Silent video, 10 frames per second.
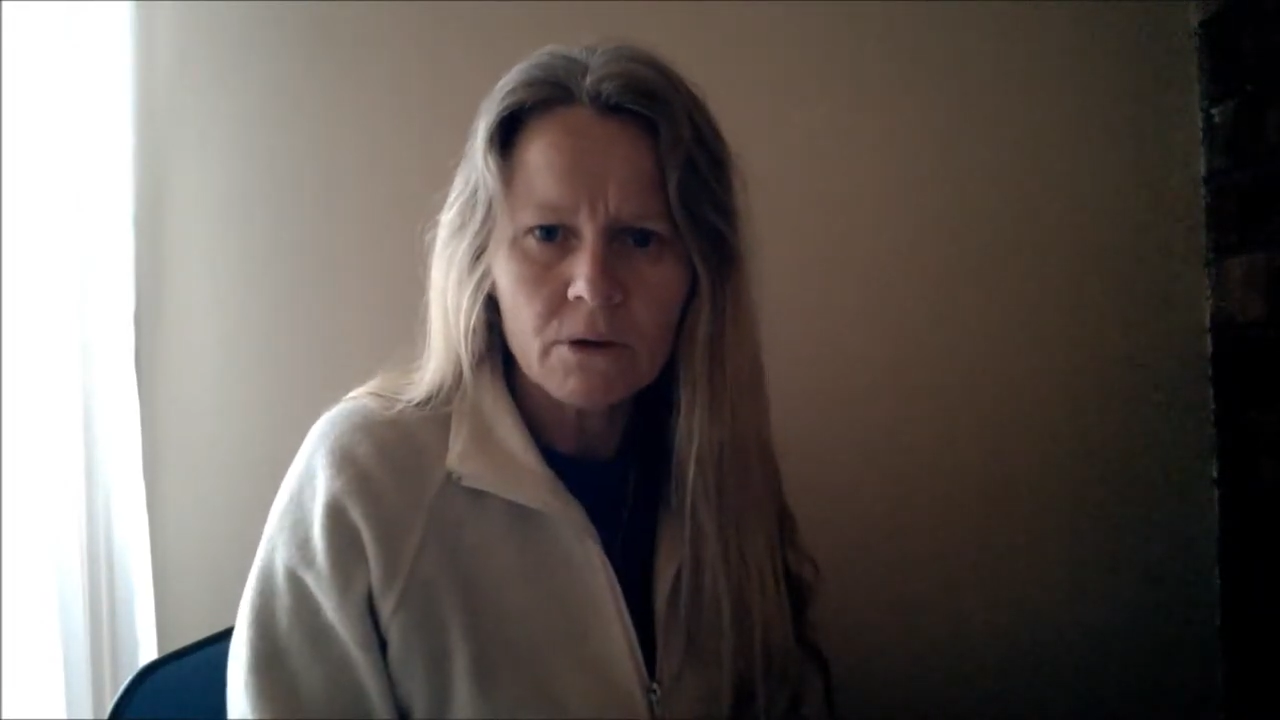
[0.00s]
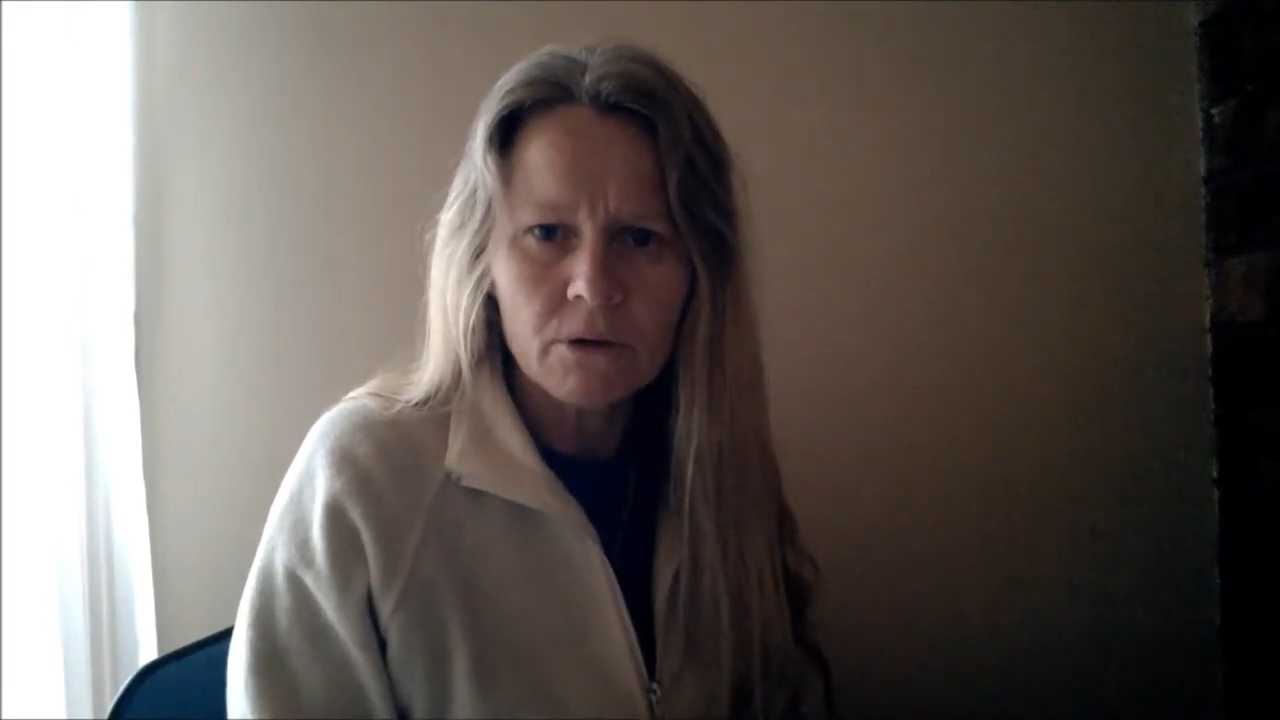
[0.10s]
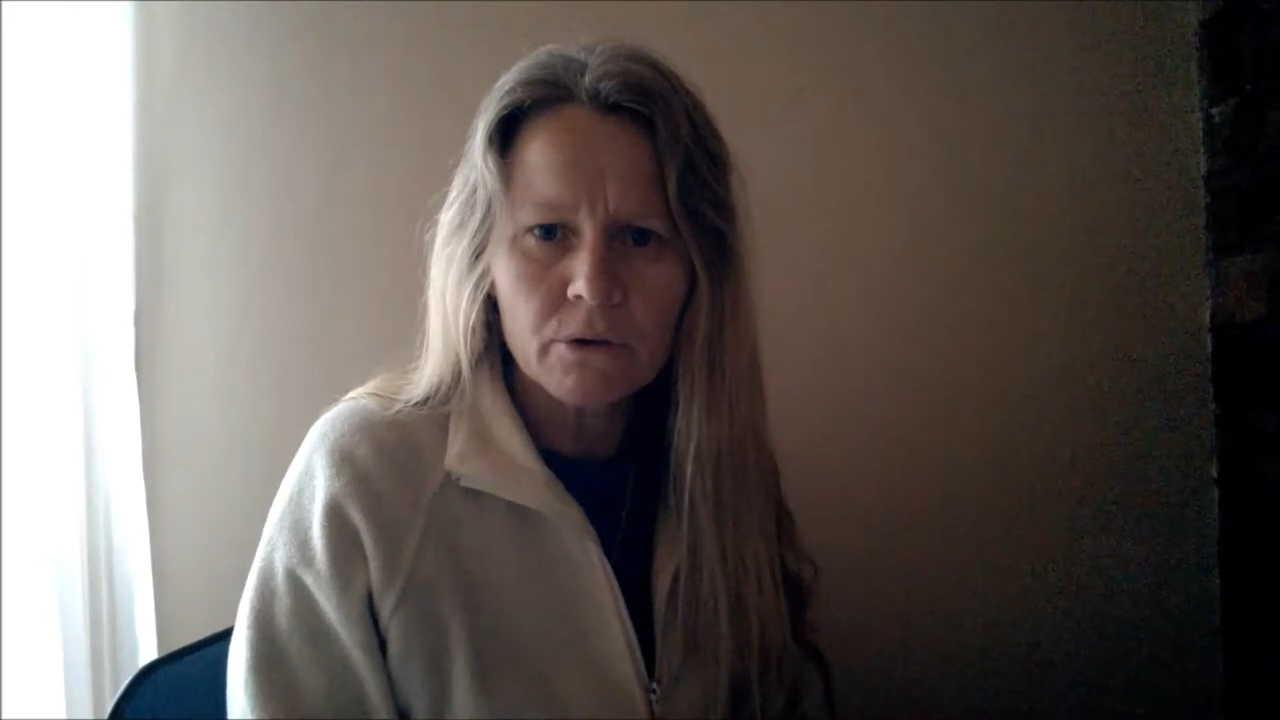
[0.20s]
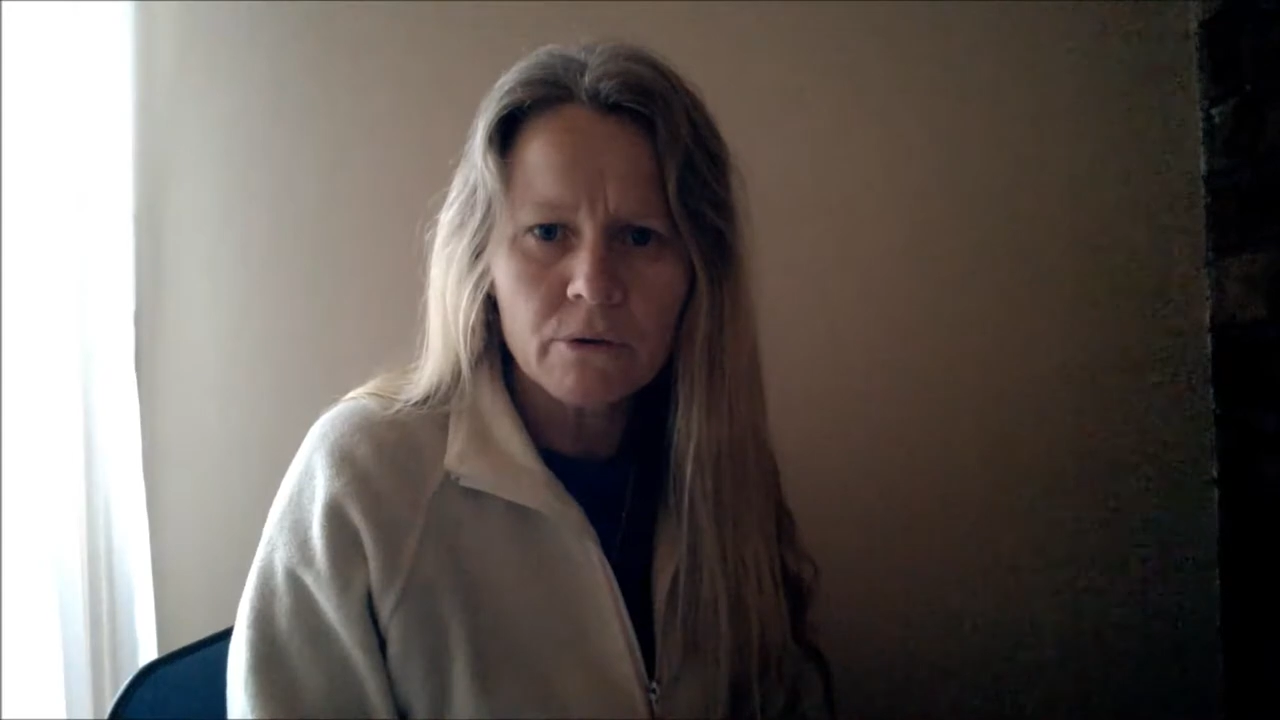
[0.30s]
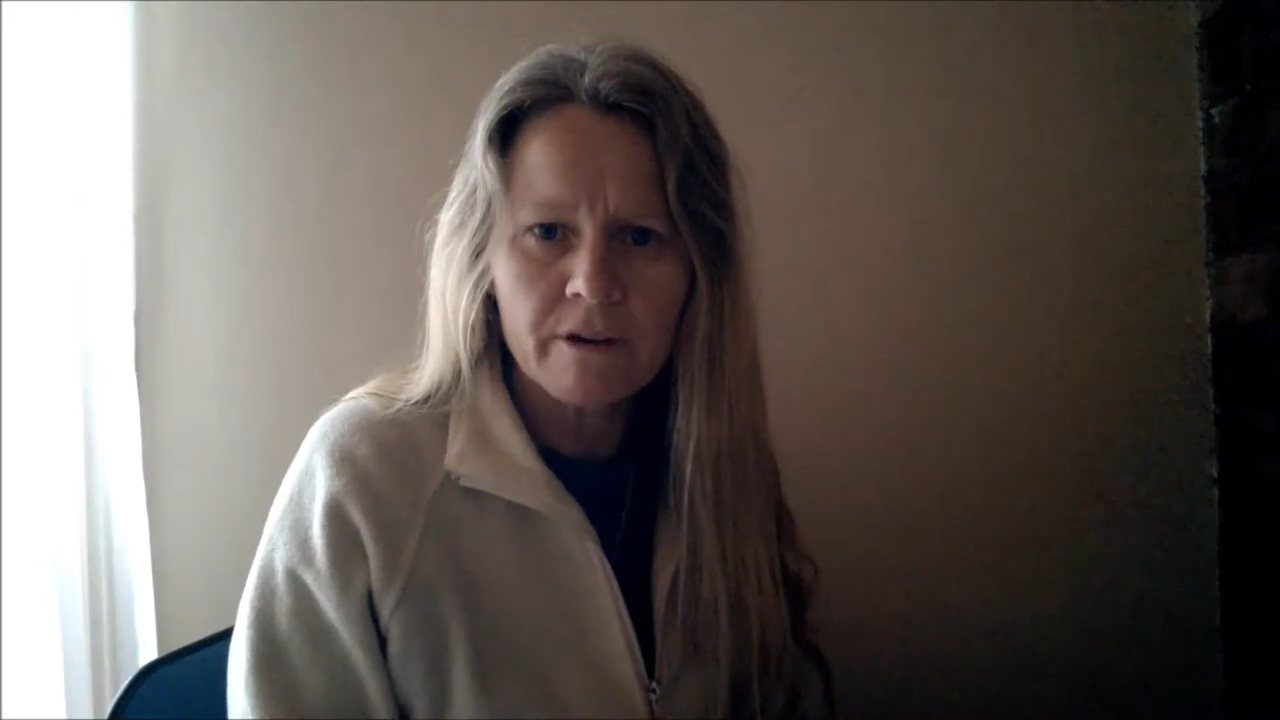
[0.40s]

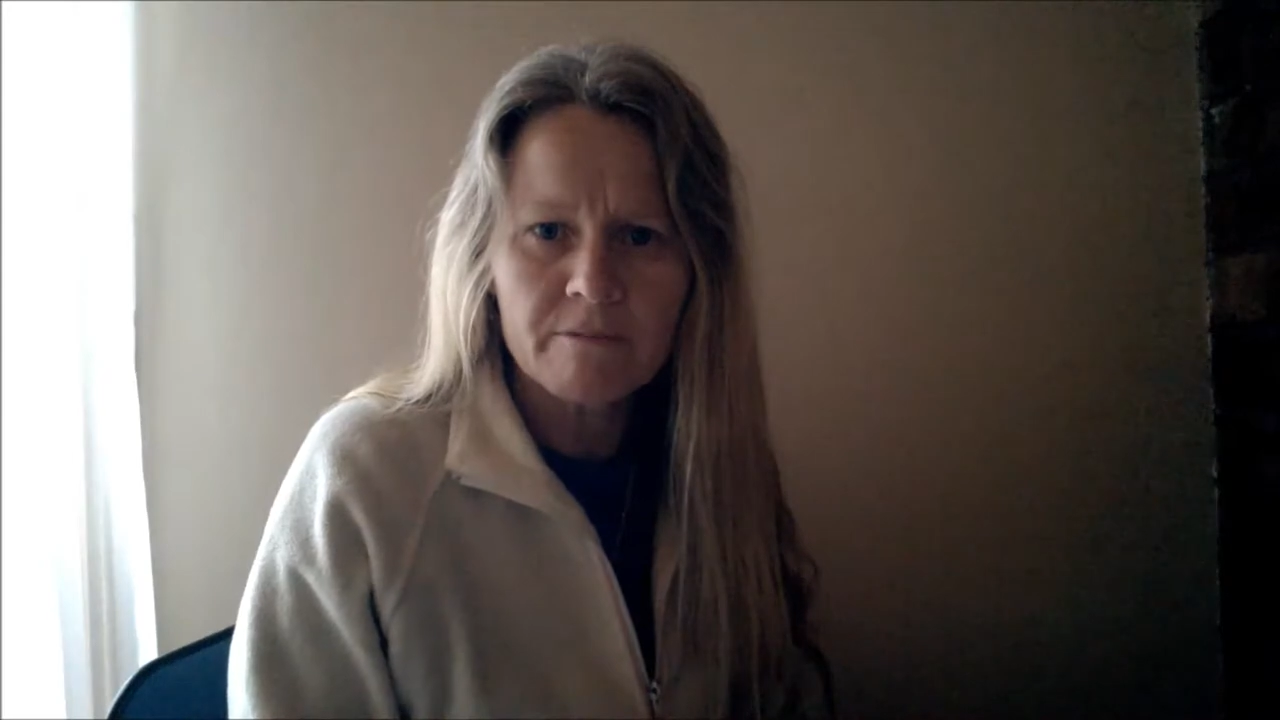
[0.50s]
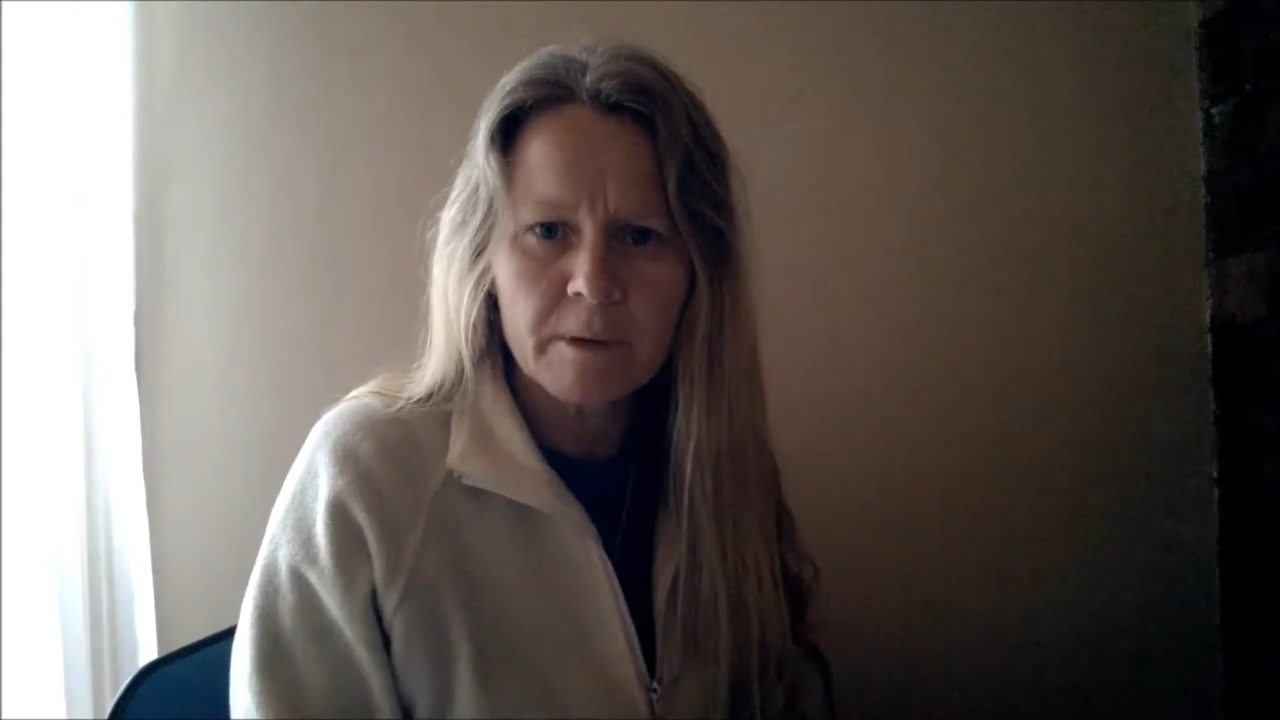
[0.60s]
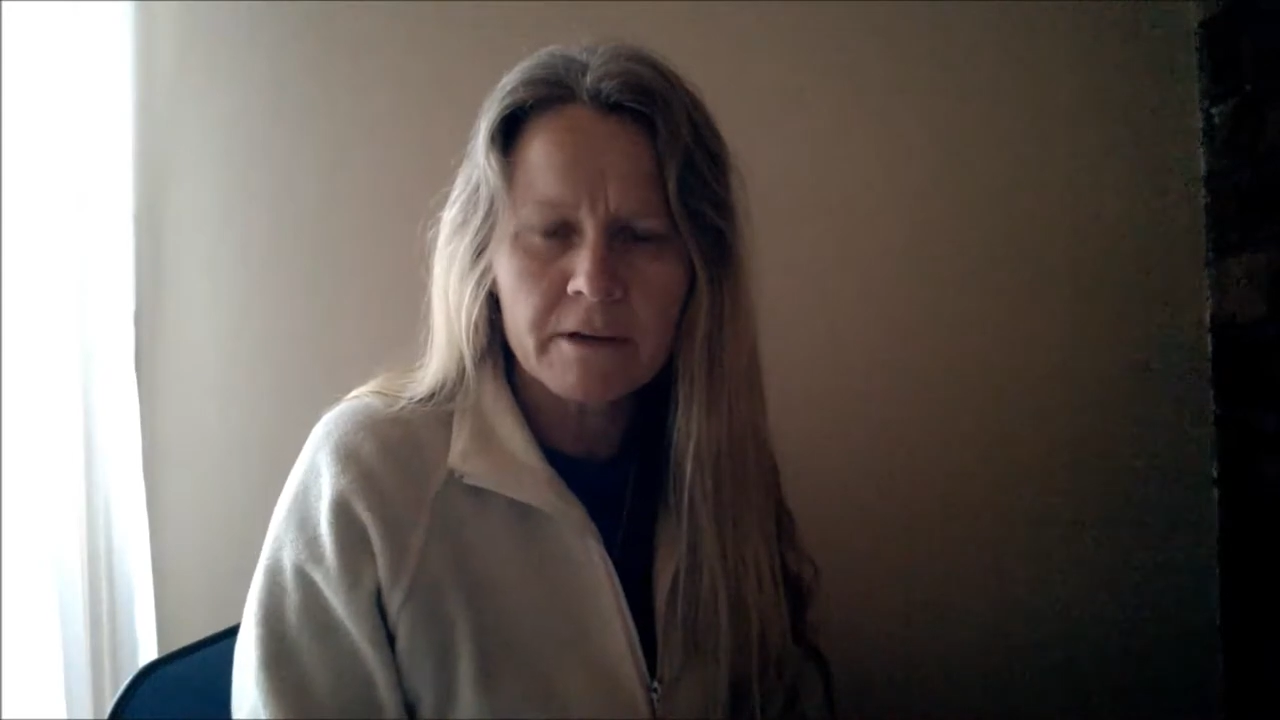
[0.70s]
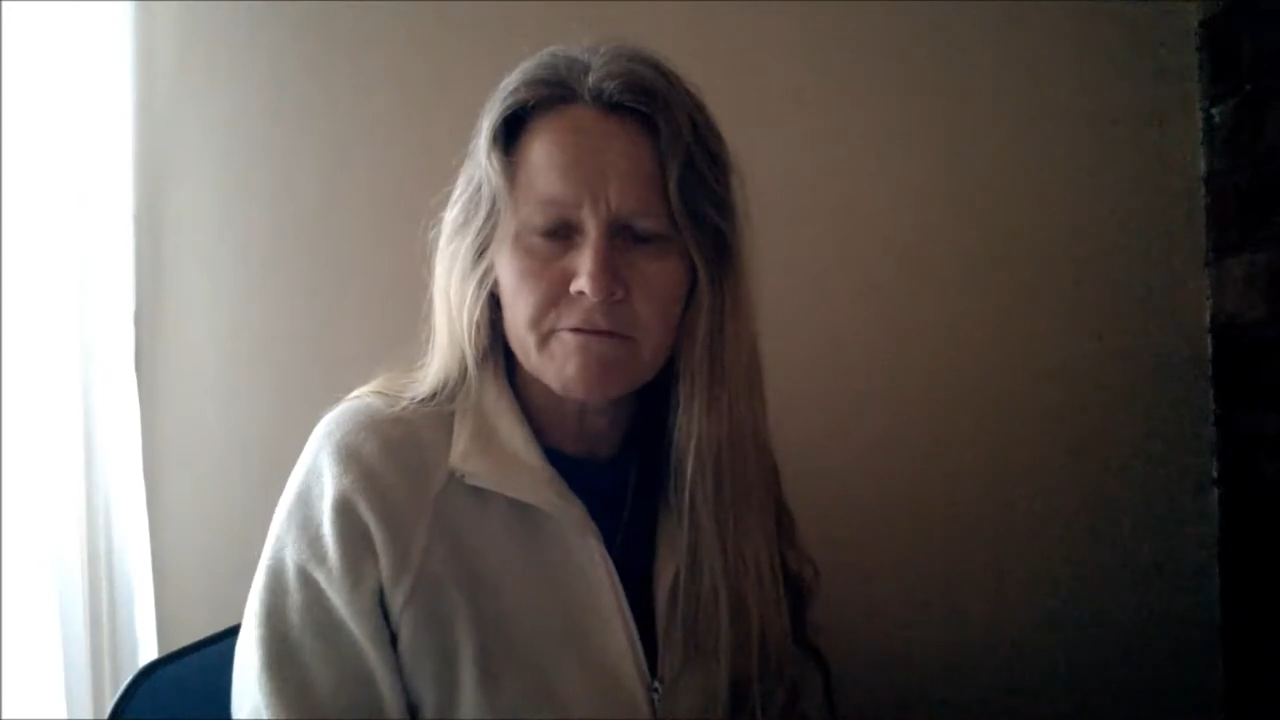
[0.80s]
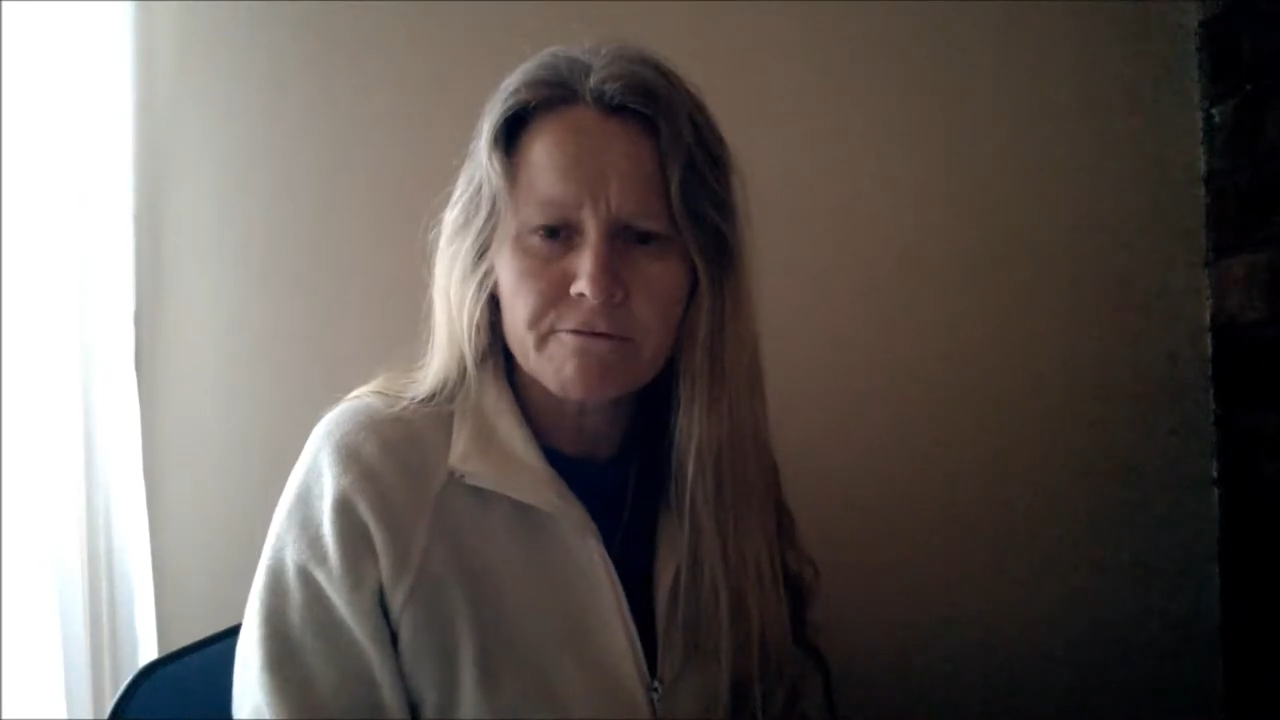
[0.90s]
who have been